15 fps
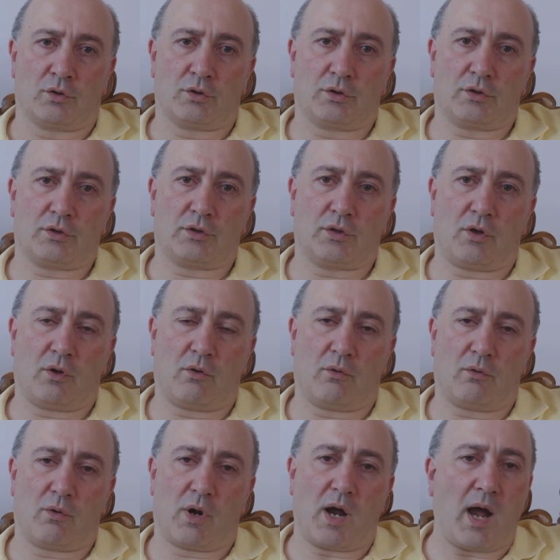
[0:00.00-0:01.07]

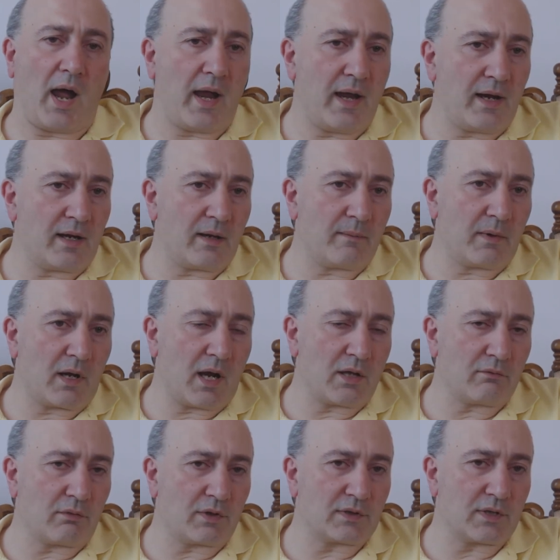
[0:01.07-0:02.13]
So high-income
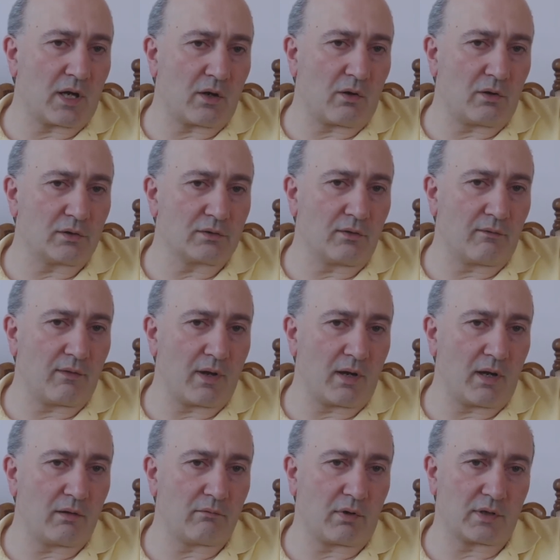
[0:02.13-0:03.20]
countries are also
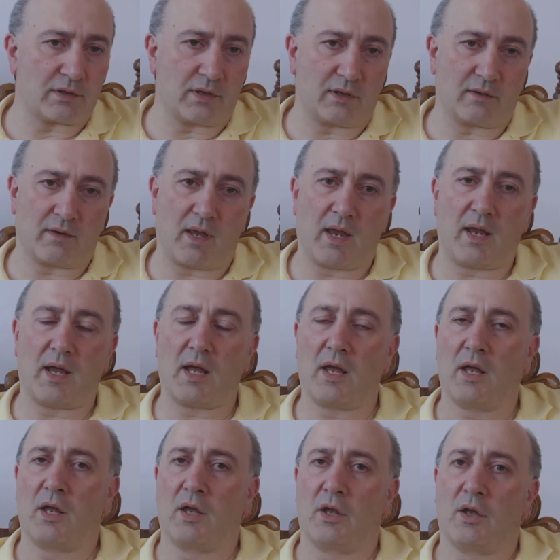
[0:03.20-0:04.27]
very interesting. Their
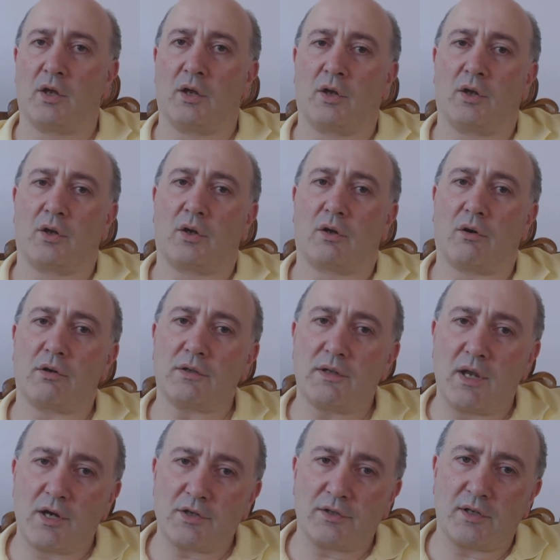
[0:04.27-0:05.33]
gross
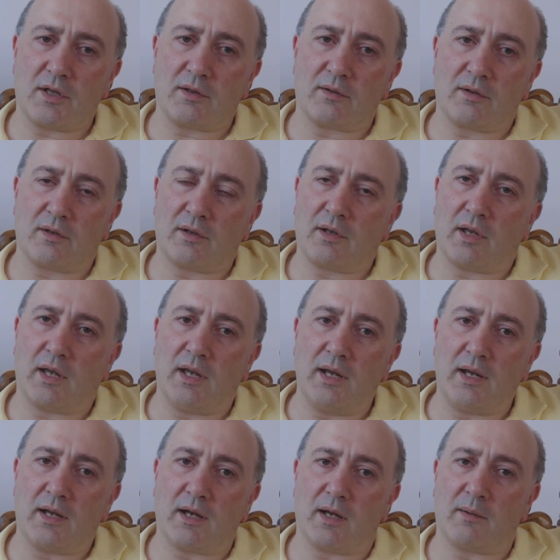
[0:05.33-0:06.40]
national
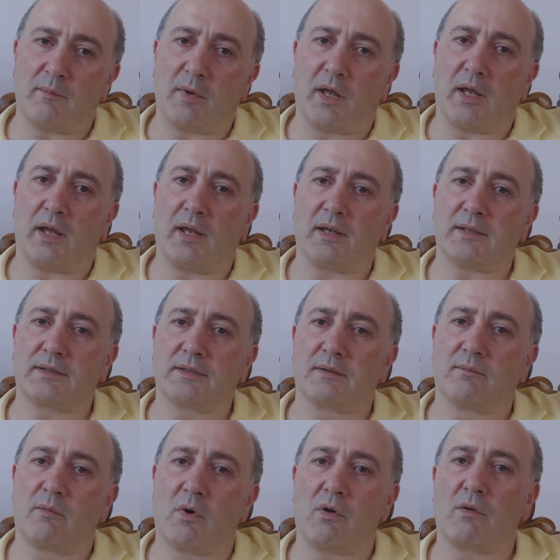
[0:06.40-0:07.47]
income is
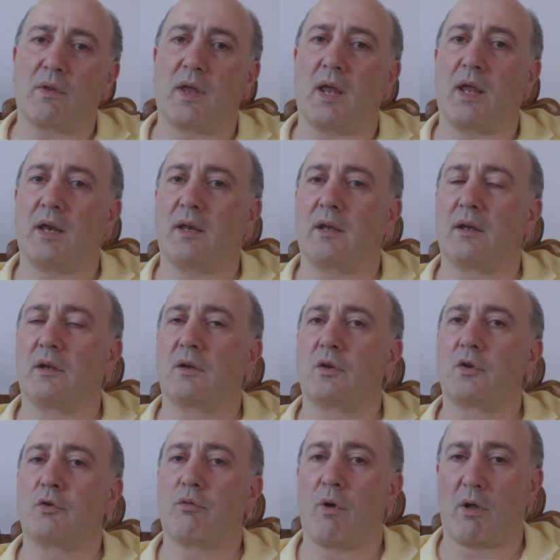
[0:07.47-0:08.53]
more than
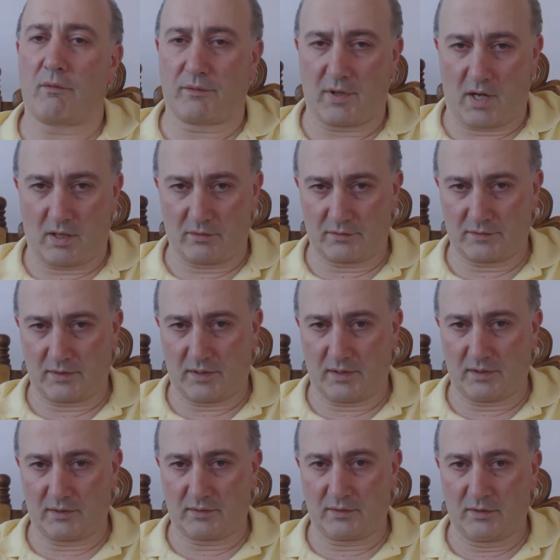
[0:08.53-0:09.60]

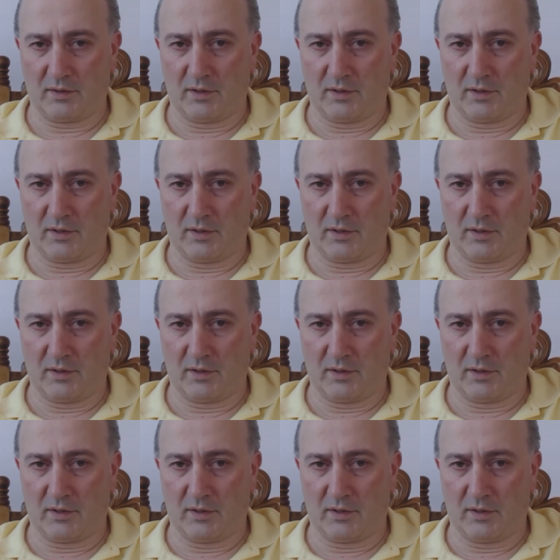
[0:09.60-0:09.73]
12,000.